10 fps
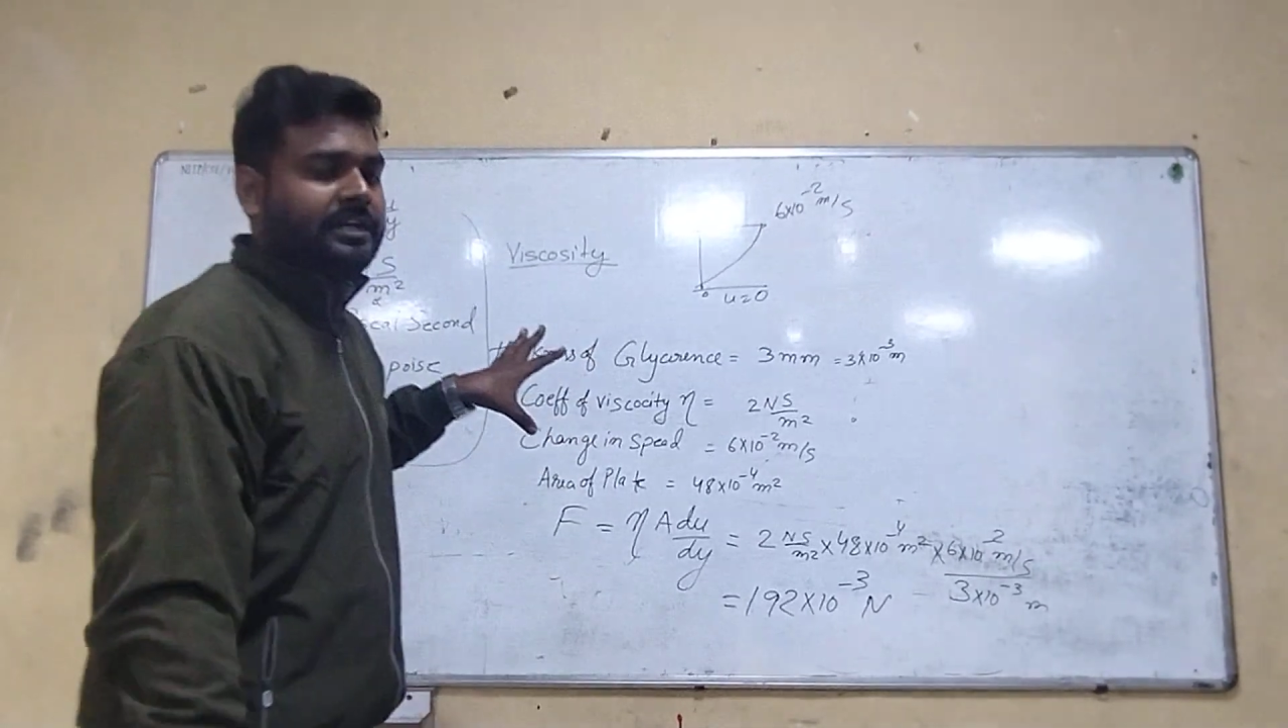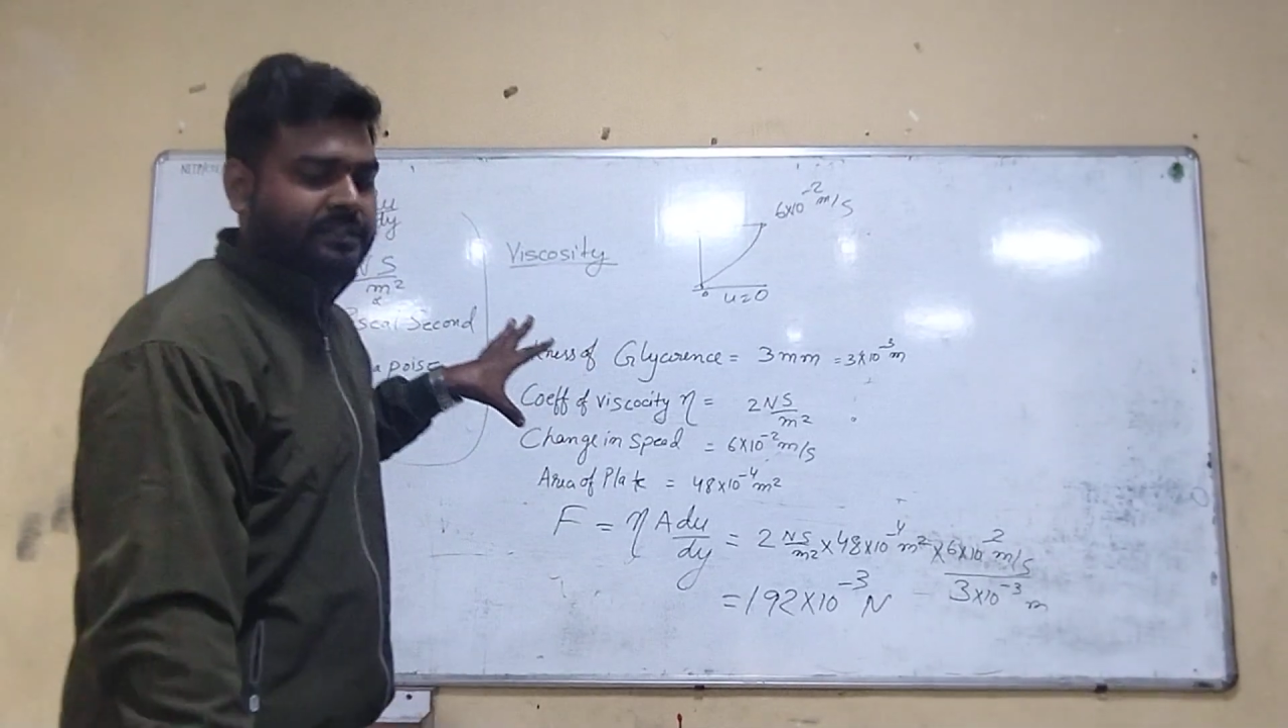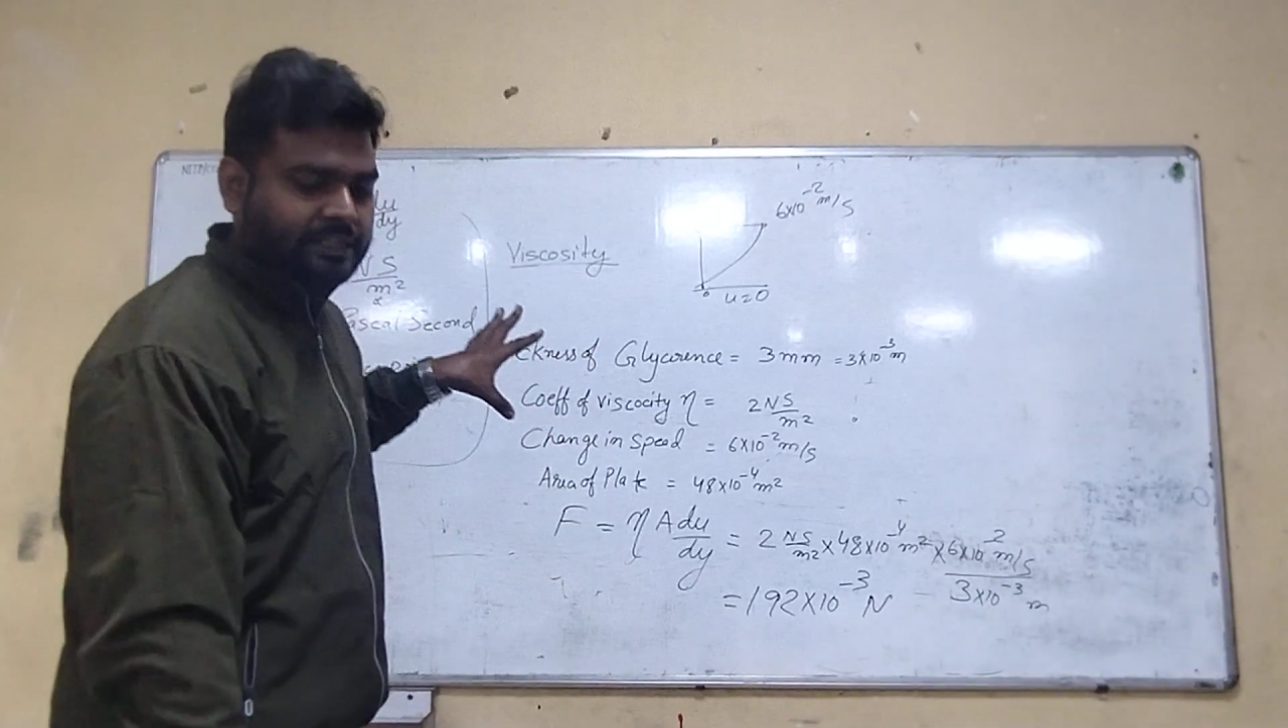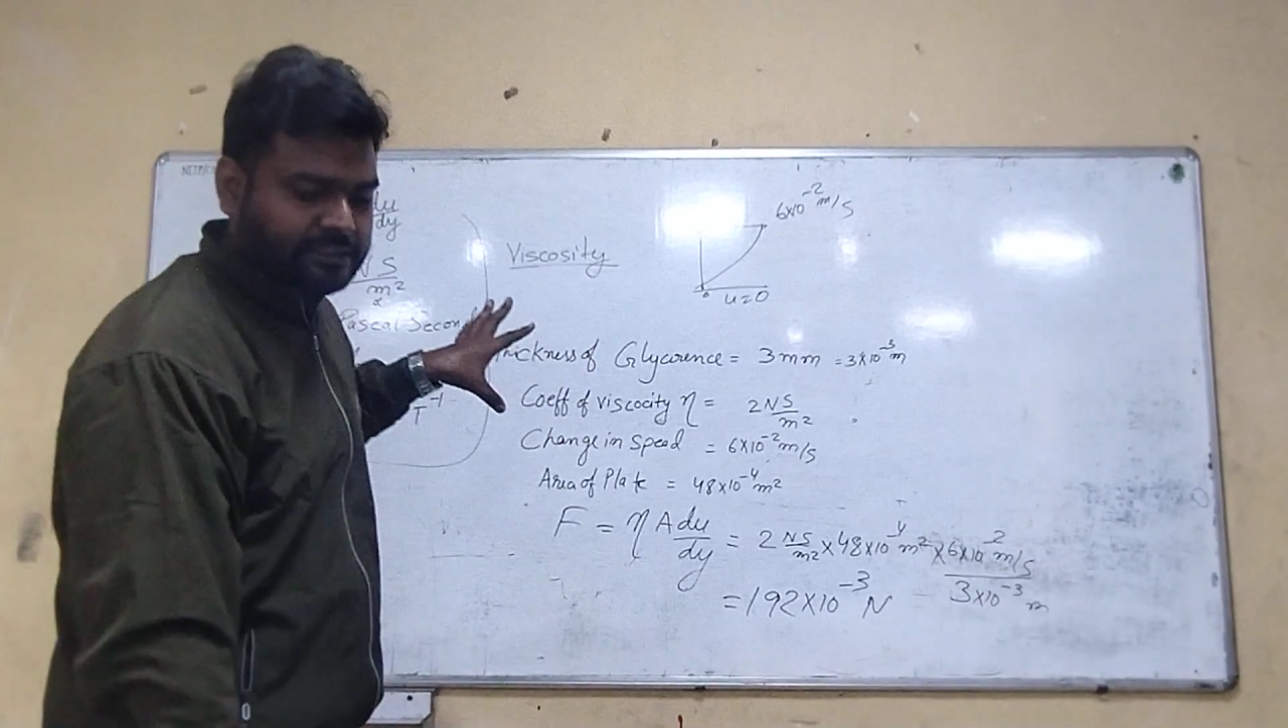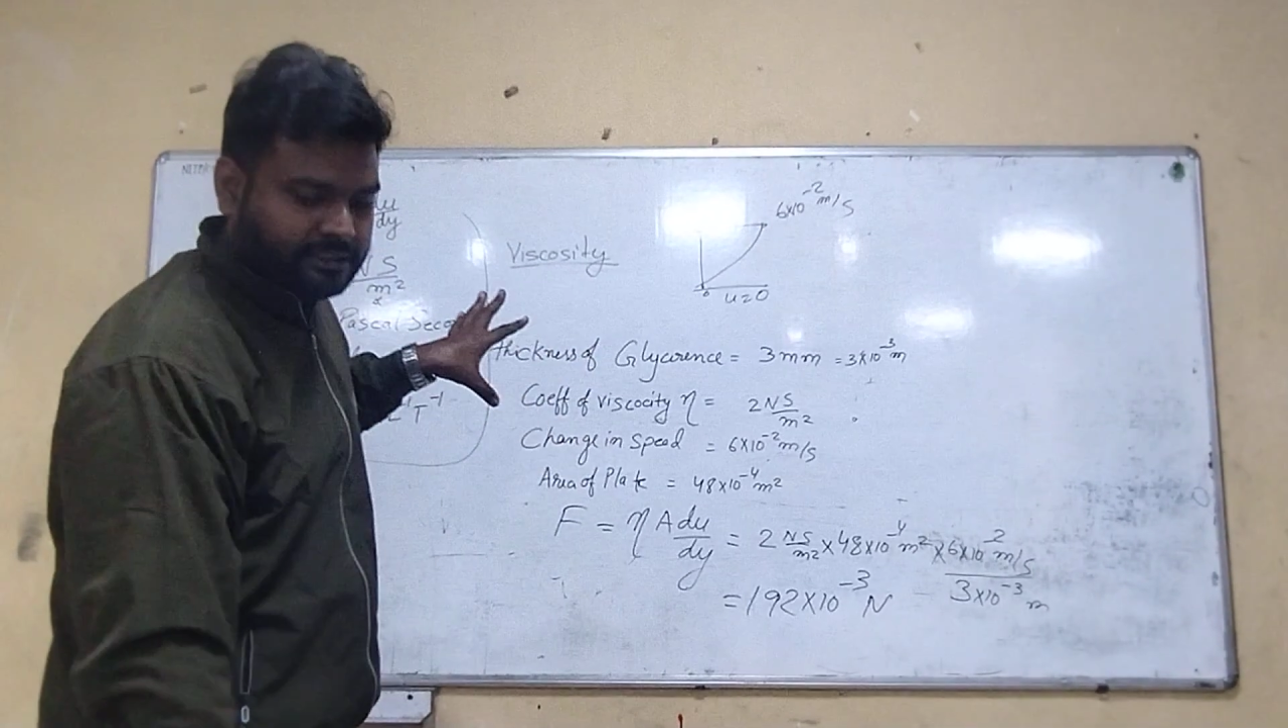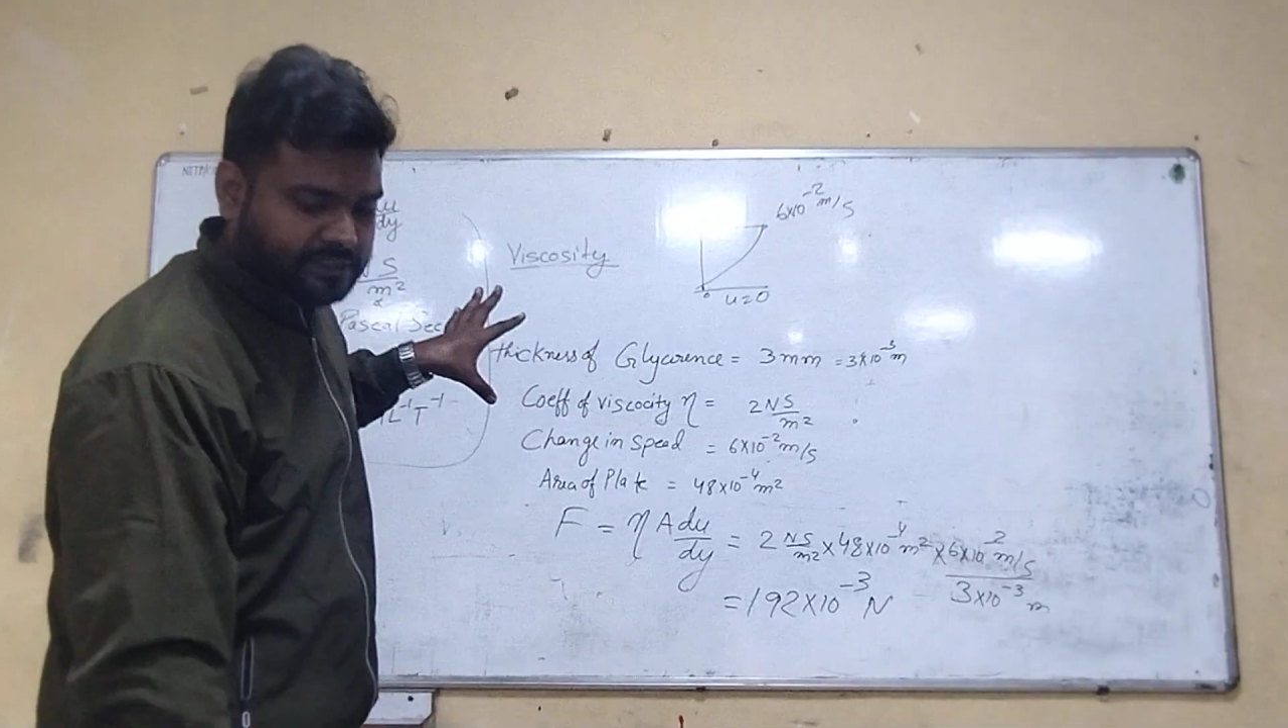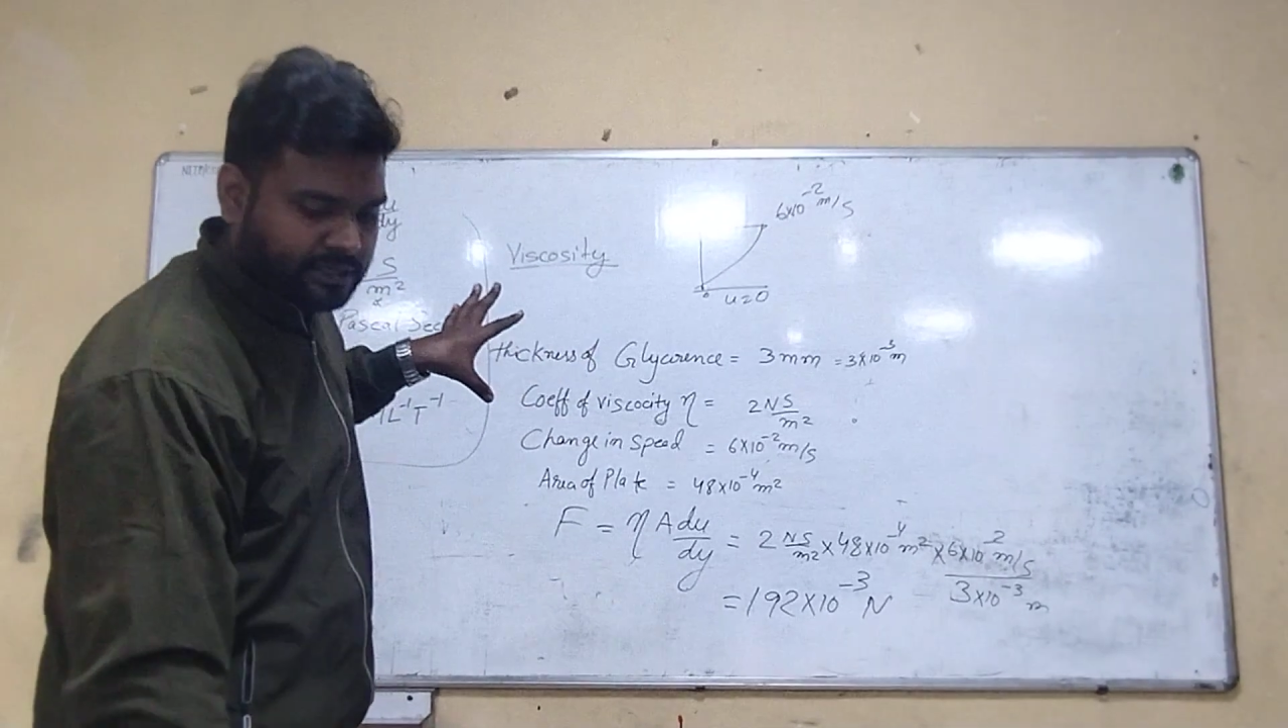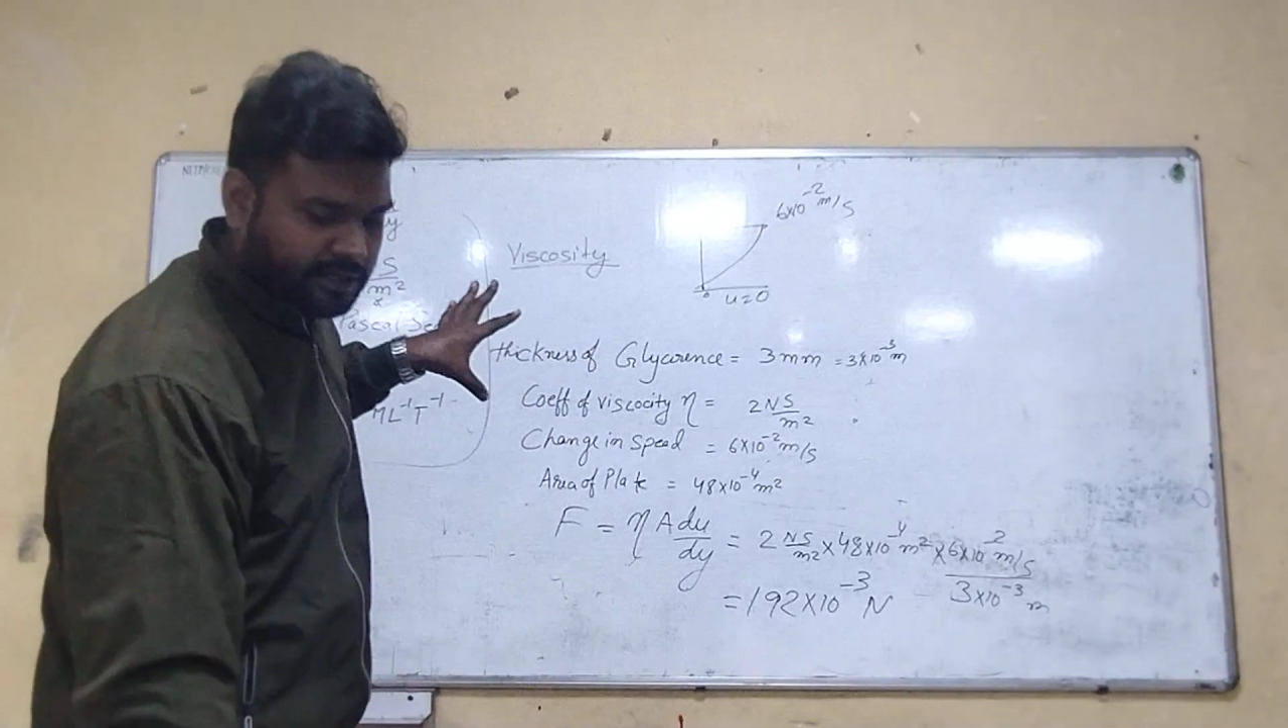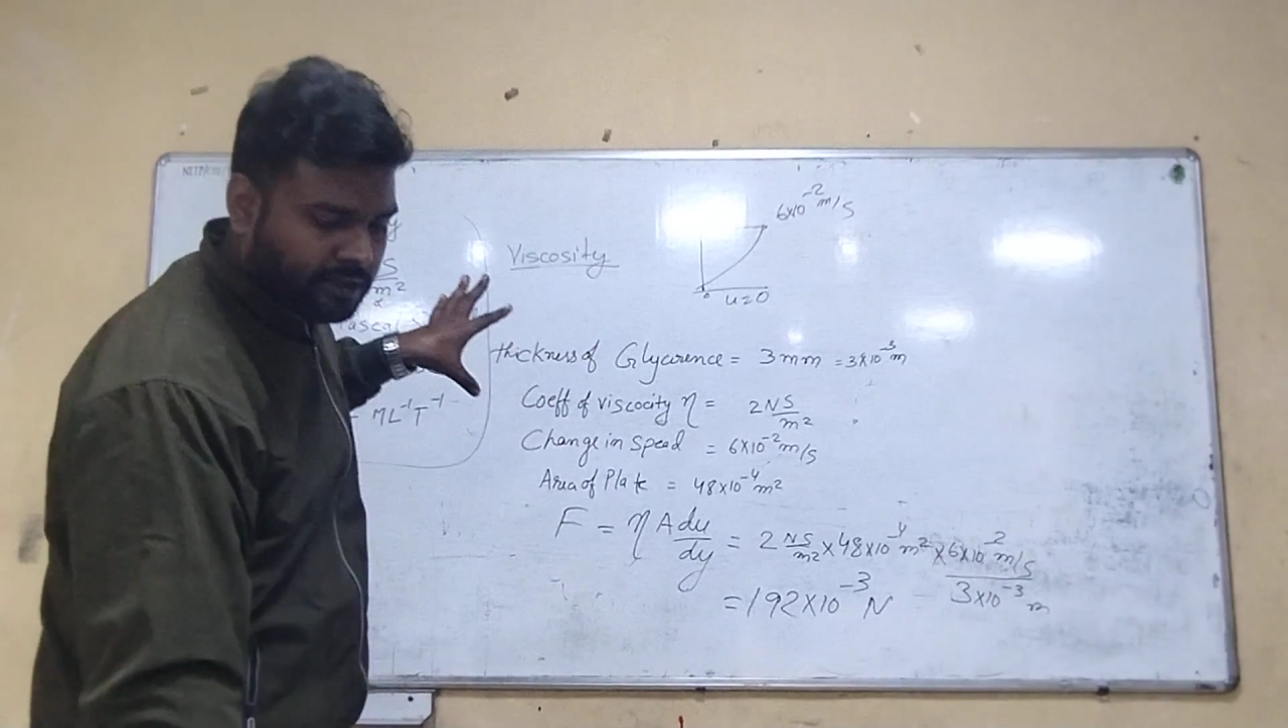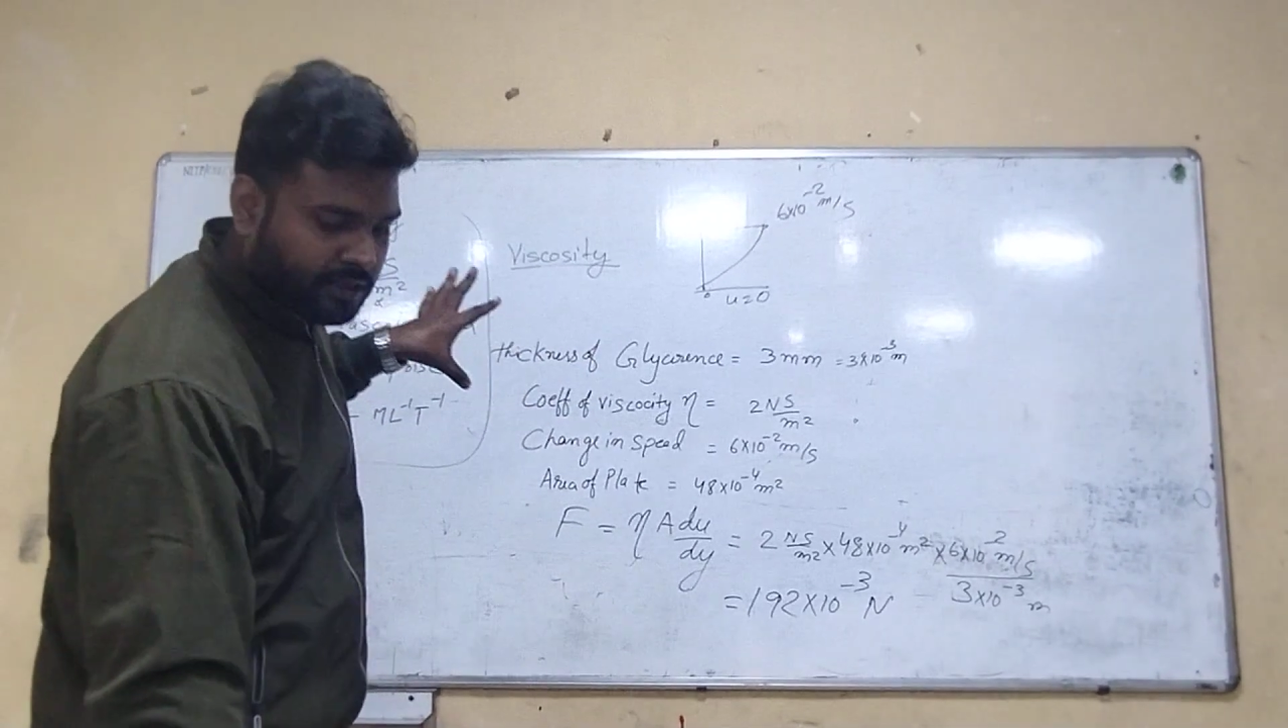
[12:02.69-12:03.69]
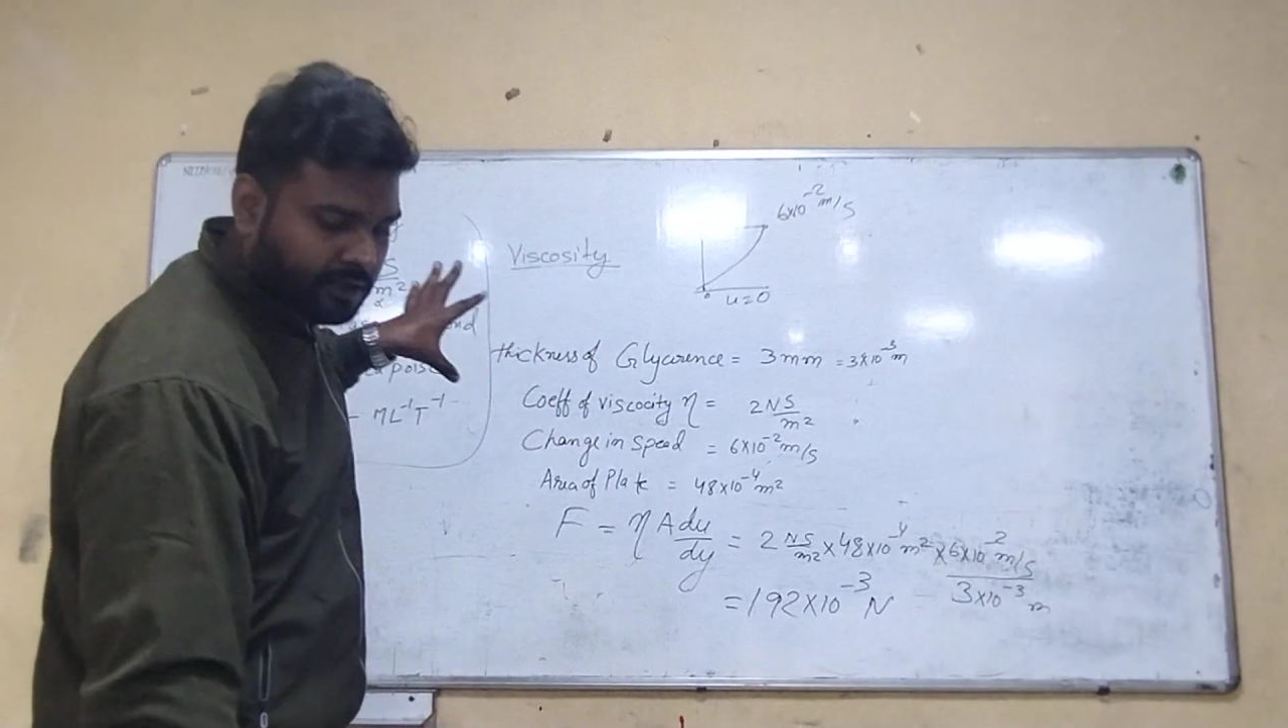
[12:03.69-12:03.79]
and this is the